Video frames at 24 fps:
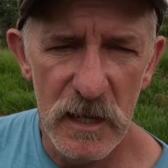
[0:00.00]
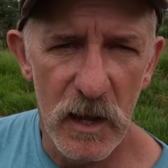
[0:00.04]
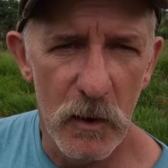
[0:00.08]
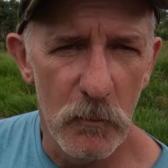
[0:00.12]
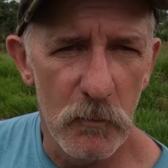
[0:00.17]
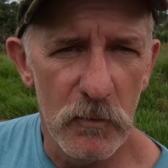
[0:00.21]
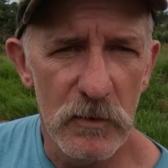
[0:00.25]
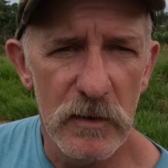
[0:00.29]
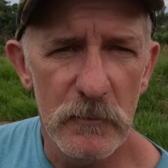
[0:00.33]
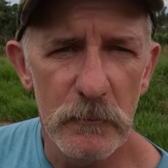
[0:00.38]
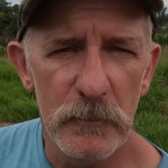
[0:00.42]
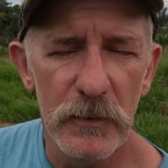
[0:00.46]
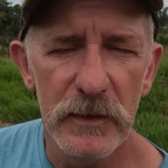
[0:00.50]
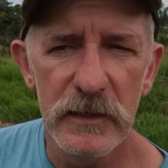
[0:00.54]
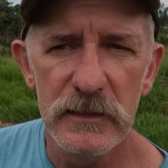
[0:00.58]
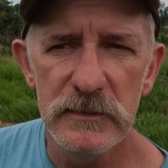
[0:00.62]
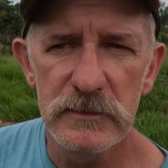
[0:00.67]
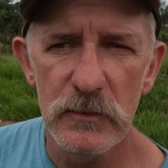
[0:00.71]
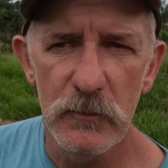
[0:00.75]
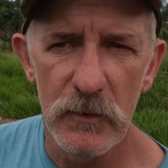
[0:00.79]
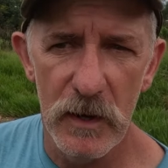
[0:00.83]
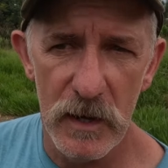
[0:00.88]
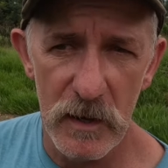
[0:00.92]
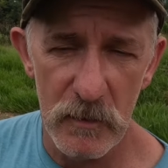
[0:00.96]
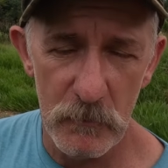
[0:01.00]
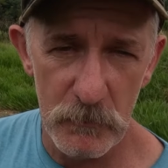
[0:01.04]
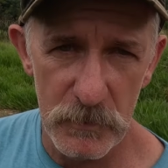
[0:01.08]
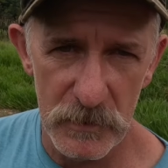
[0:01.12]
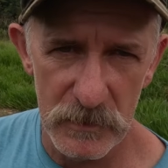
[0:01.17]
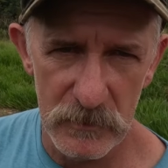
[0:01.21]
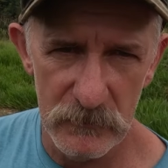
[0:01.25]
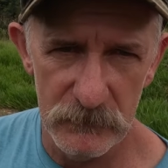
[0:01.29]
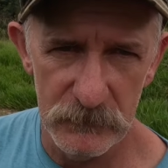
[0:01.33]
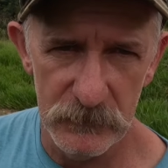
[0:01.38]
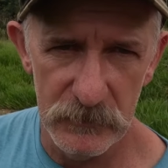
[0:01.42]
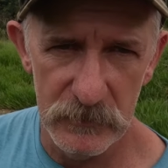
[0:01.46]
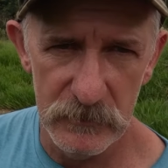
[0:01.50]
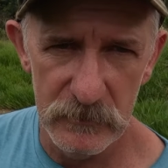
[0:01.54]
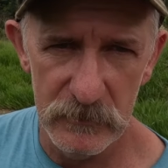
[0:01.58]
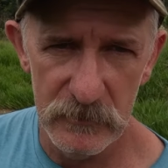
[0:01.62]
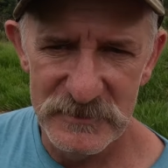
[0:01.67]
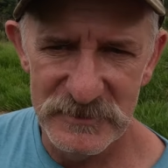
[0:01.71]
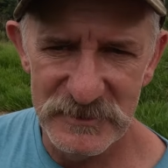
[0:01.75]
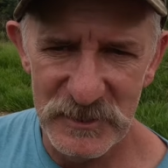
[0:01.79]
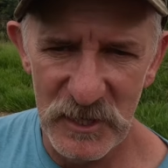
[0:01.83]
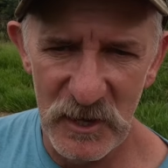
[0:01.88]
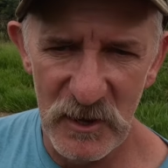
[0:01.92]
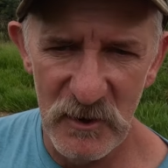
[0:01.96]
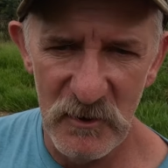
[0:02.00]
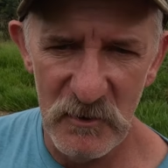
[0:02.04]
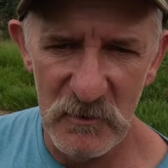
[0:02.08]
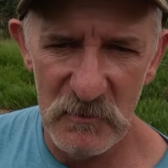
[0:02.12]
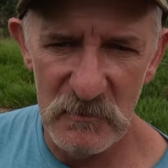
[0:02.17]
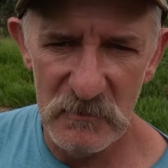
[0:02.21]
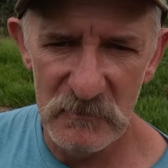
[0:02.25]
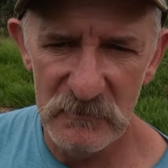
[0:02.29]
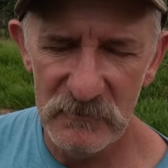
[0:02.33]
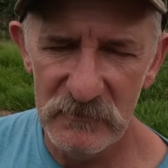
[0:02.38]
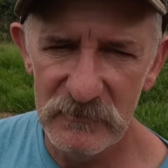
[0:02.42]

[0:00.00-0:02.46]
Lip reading: it would have been to our benefit. So